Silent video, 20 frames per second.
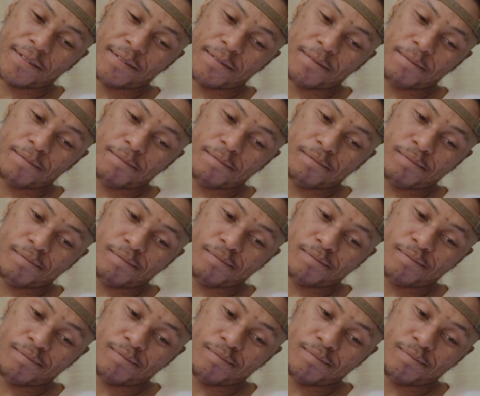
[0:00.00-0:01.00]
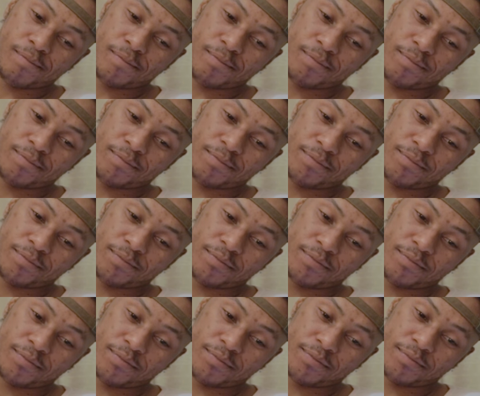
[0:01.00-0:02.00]

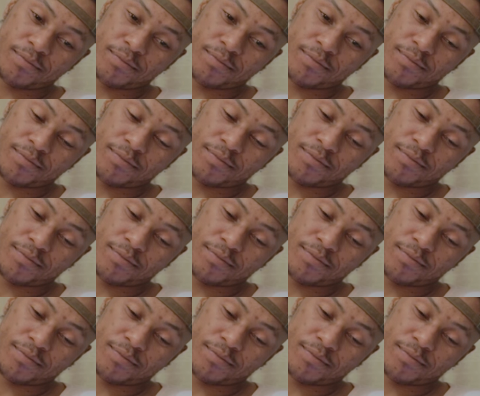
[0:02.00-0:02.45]
The person shown says nothing.